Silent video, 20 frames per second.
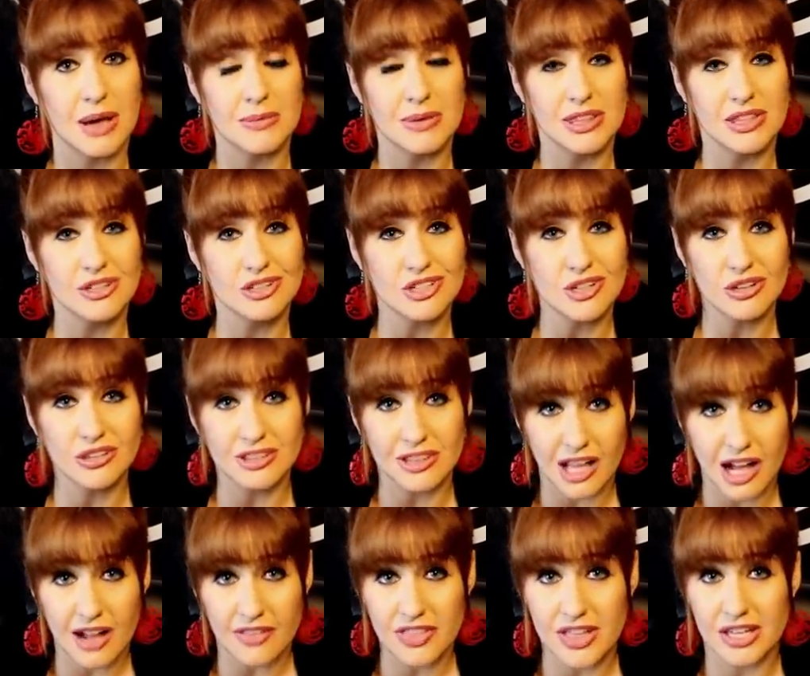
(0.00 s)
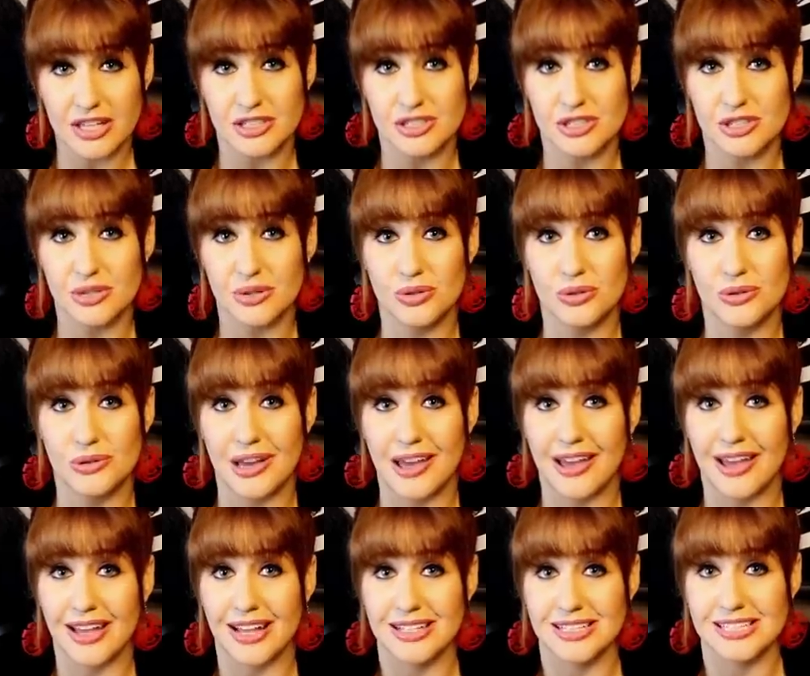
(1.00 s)
I mean, there's a lot they can do,
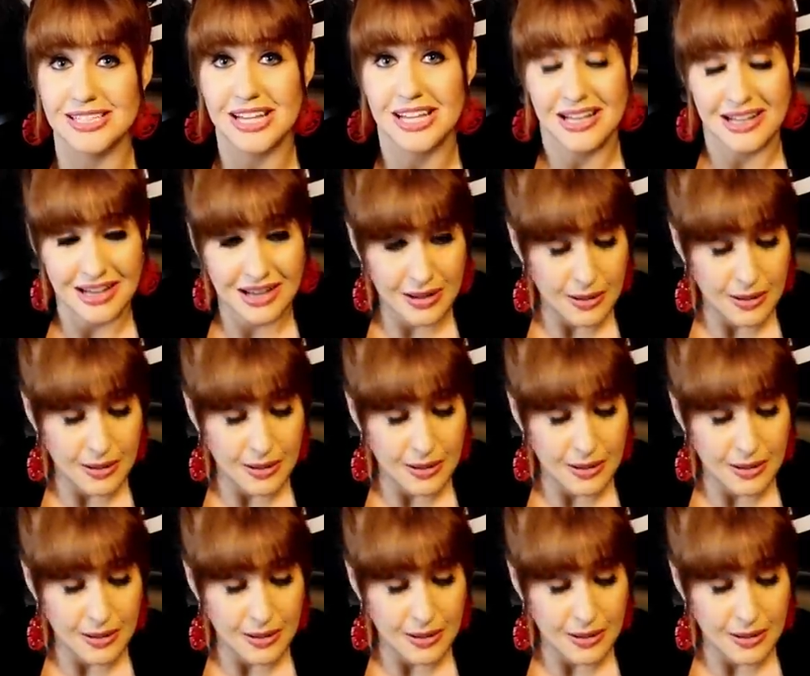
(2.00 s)
and